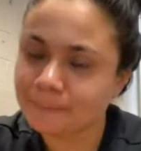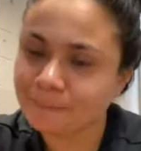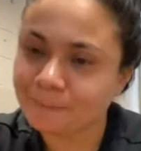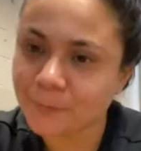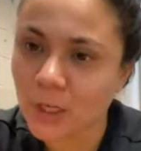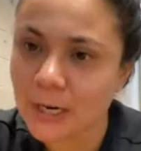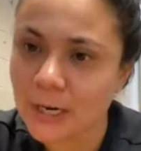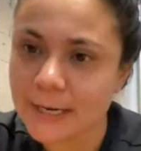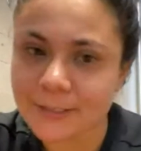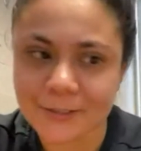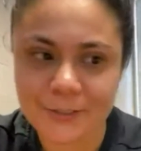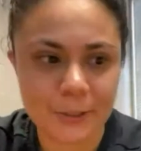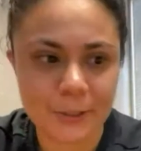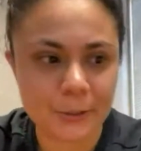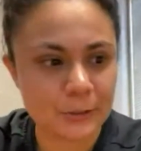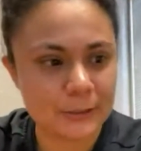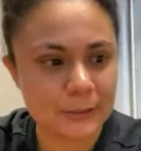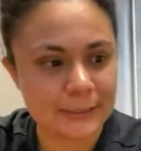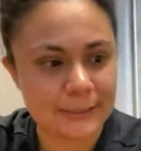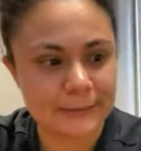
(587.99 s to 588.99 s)
All right.
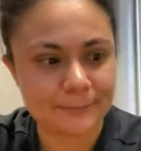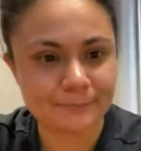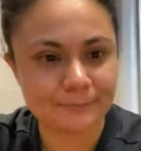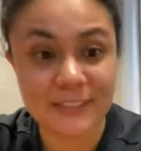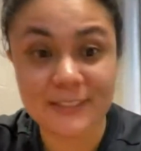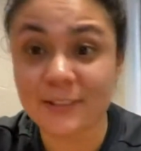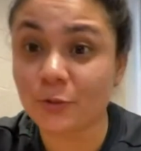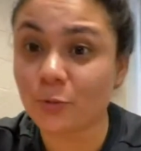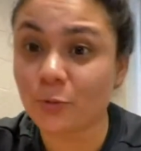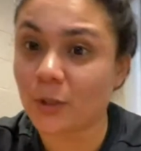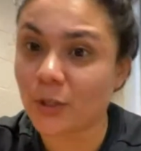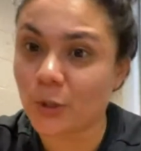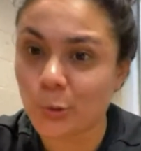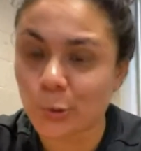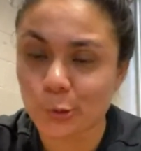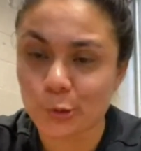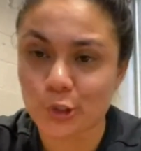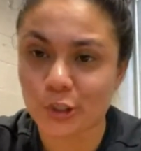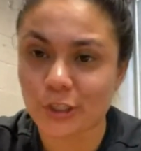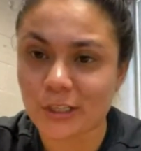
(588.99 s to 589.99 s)
So this is where
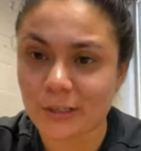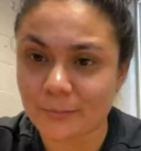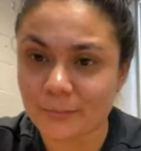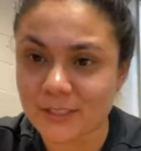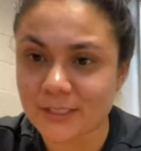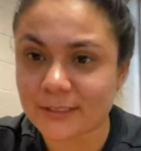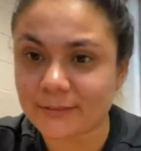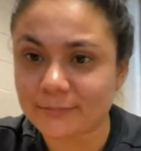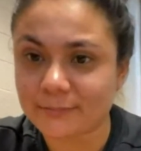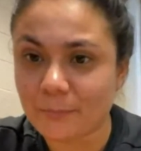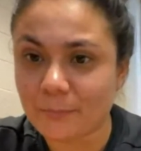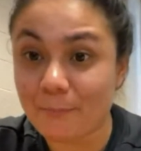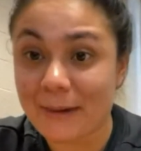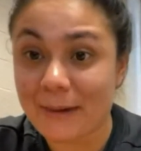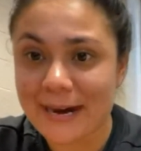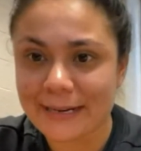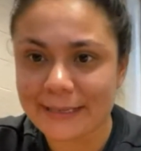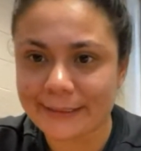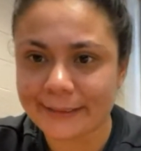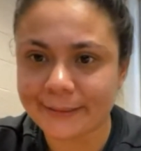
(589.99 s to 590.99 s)
culture comes in,
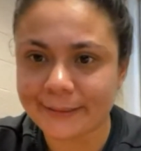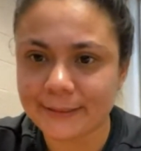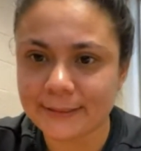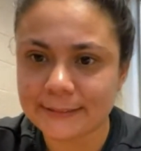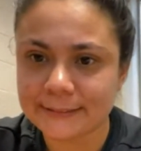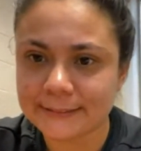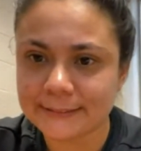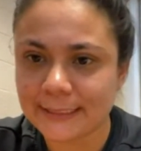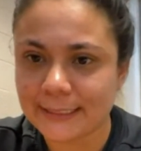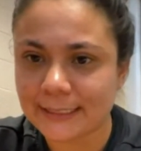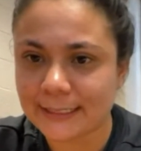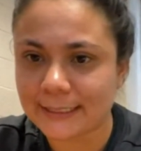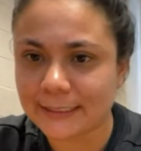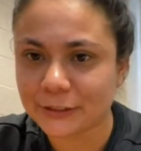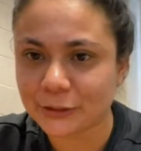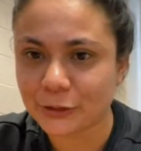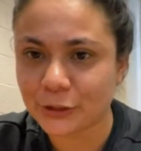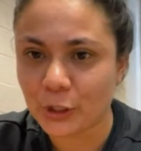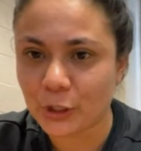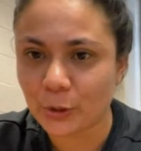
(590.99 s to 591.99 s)
buy-in.
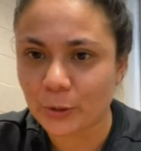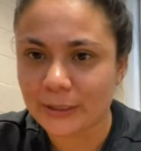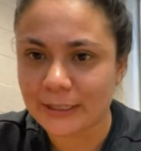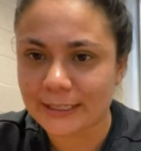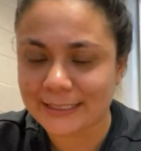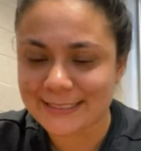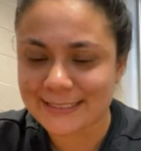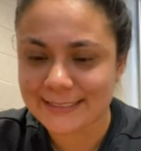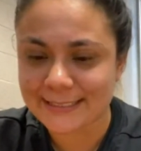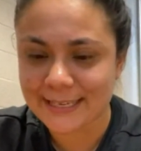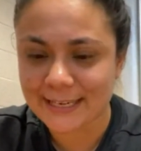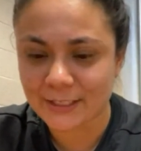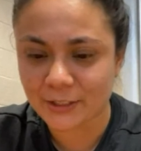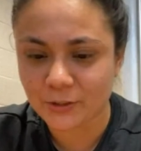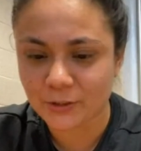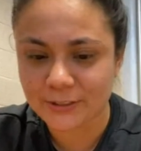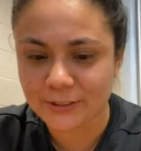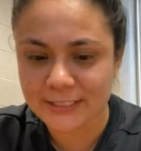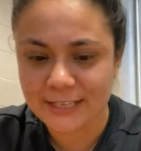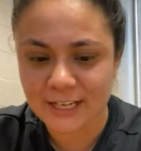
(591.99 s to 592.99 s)
You know,
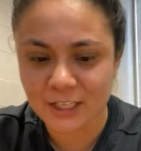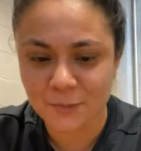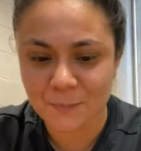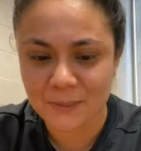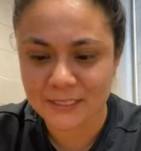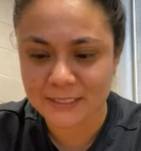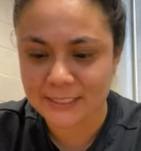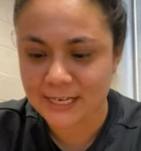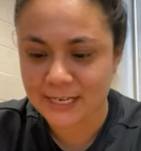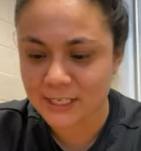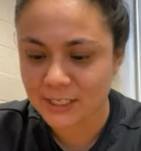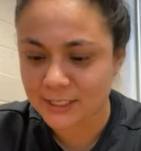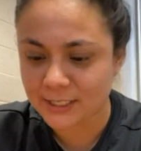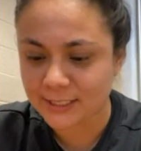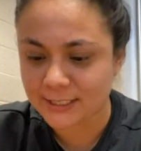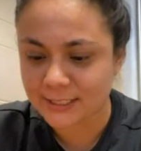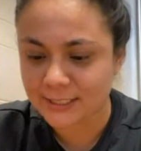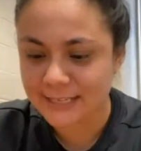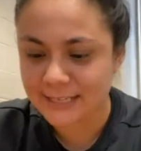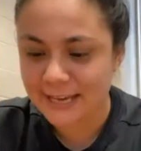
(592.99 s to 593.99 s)
standards,
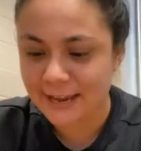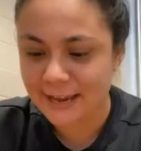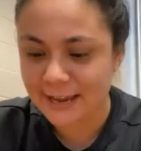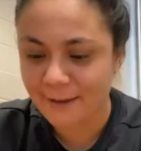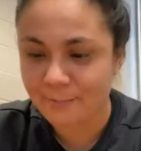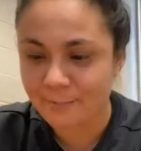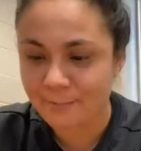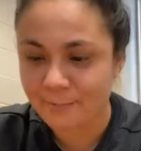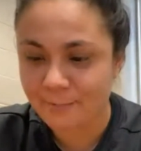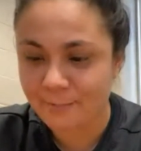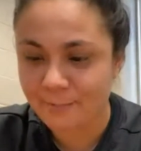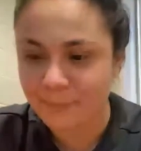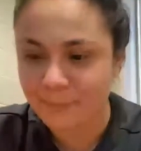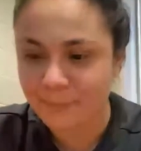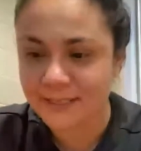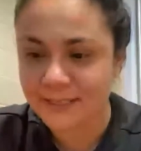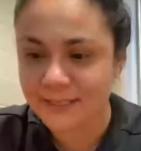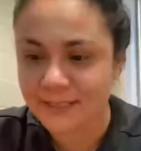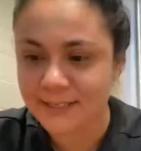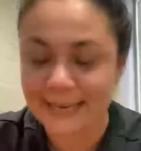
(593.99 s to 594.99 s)
expectations have been set.
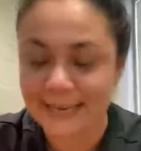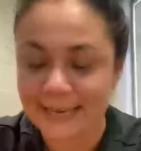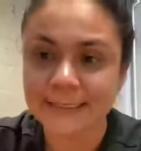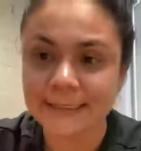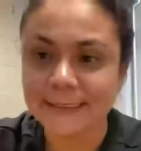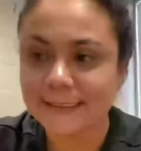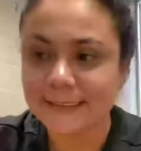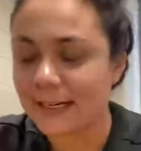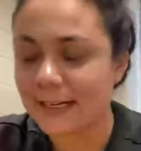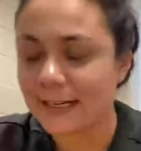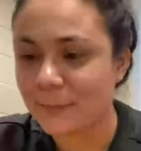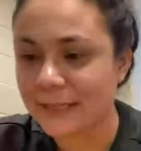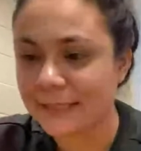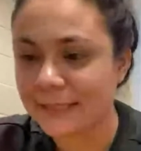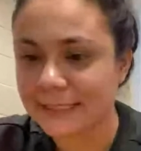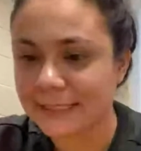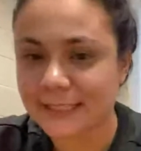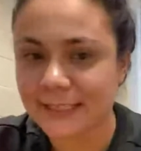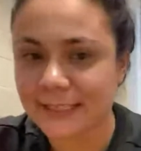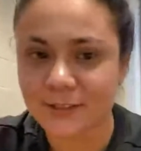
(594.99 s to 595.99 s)
And the
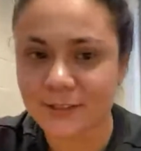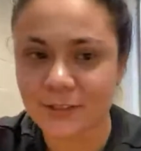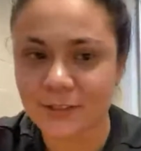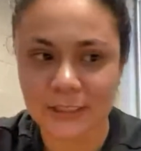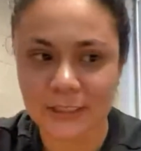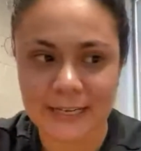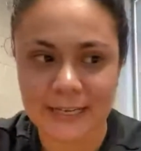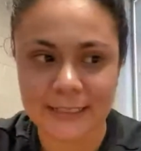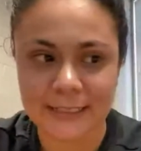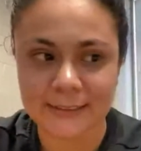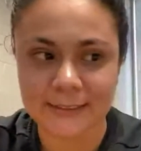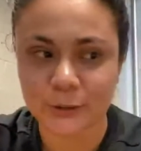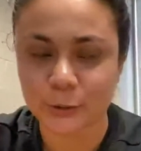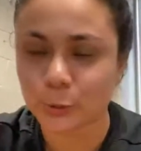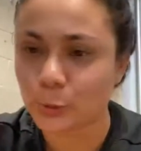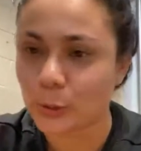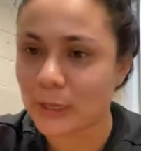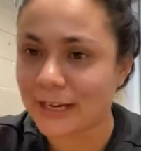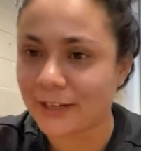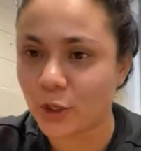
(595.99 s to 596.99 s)
kids are like, ooh,
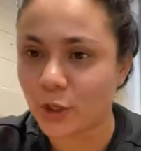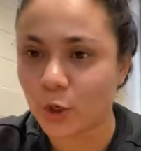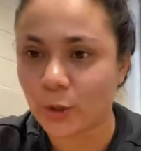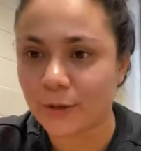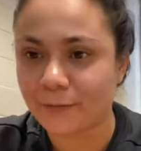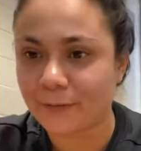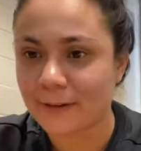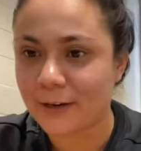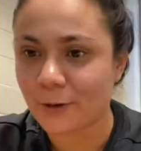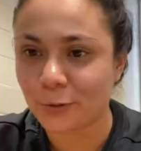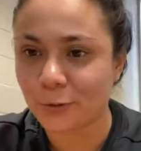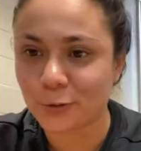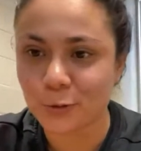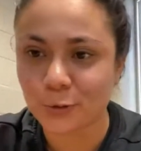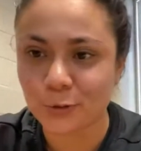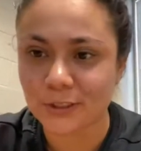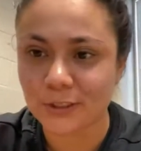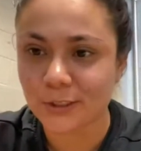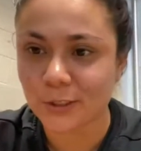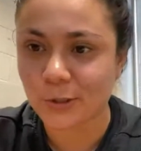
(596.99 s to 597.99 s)
I know if I don't do
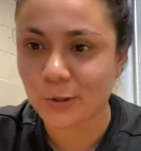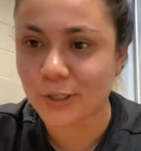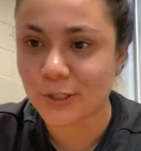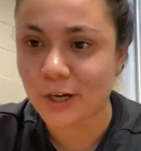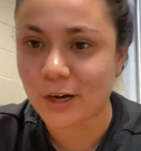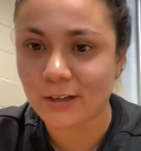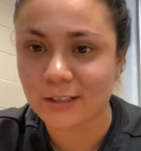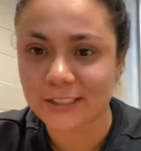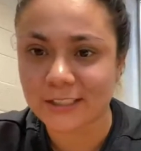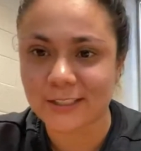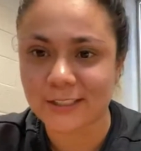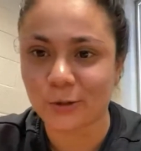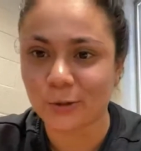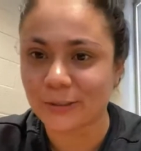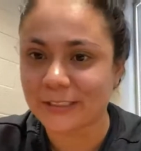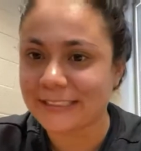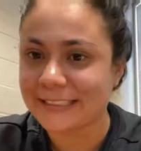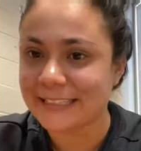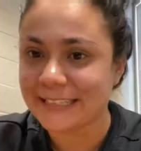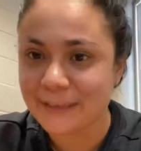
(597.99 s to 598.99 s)
this, Coach Hong is going
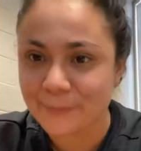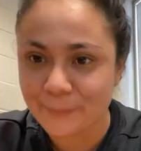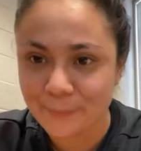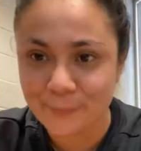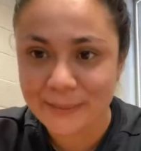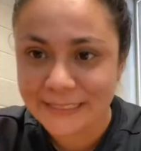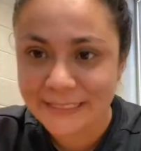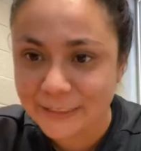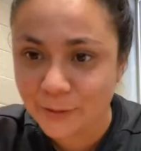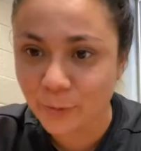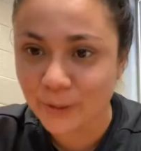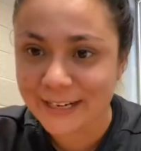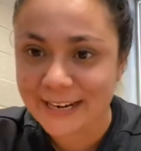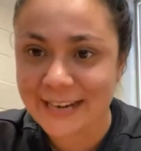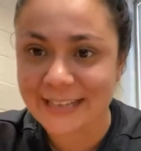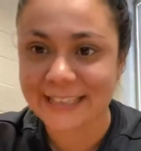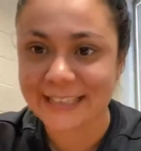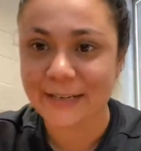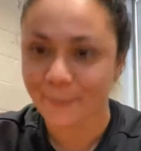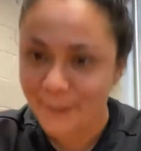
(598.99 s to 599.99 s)
to get me when I
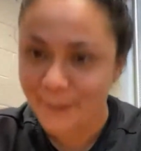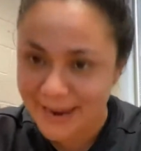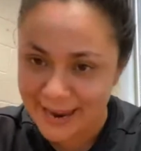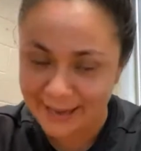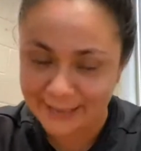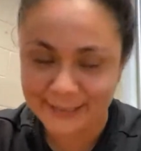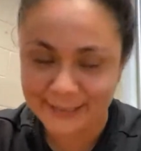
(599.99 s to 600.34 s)
get back.